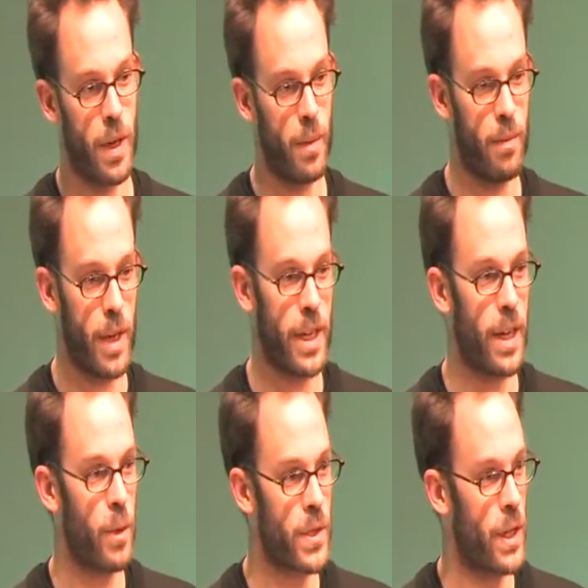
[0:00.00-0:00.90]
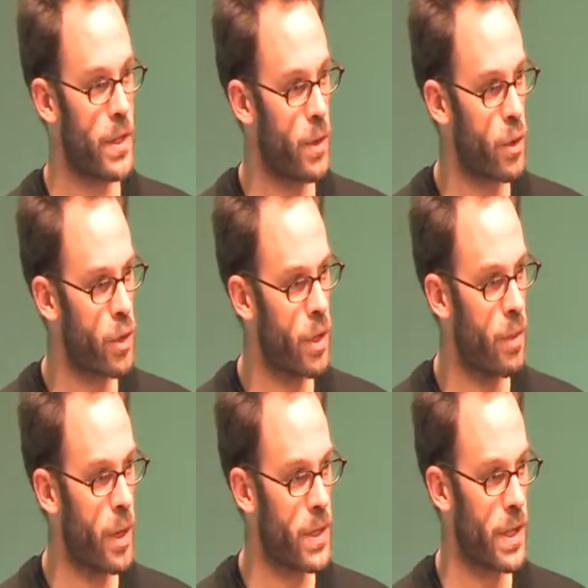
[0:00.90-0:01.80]
and I was not so sure
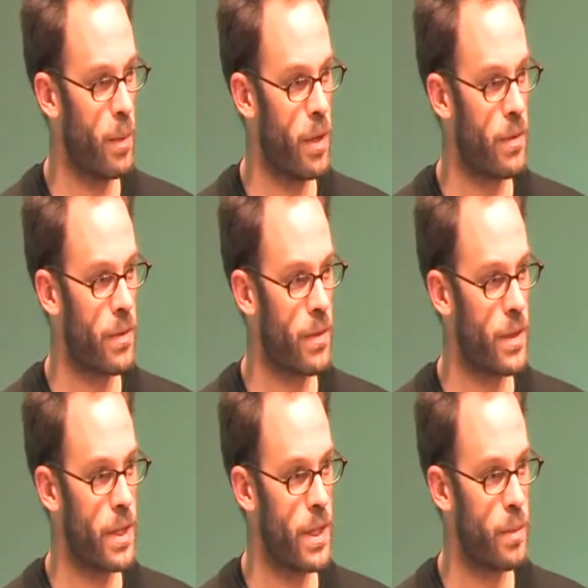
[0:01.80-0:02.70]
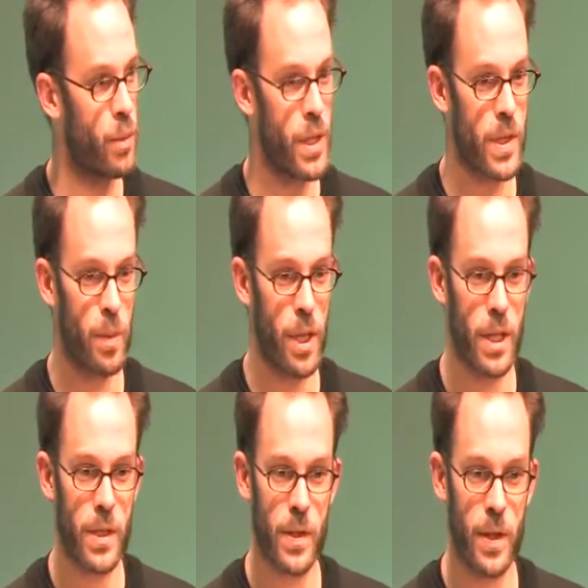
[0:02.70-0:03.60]
about some of the
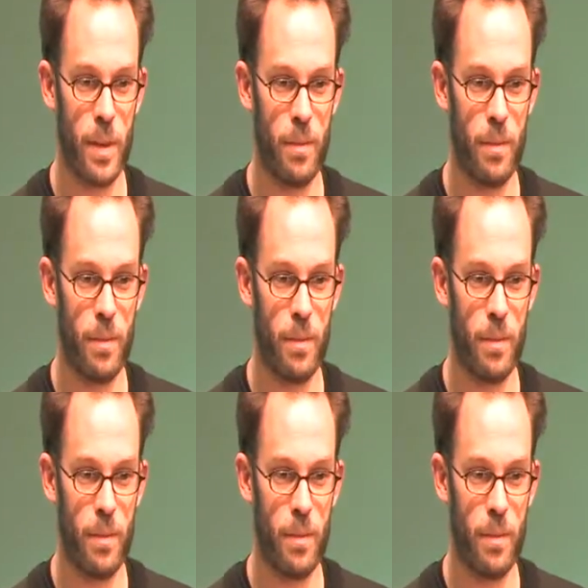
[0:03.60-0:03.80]
principles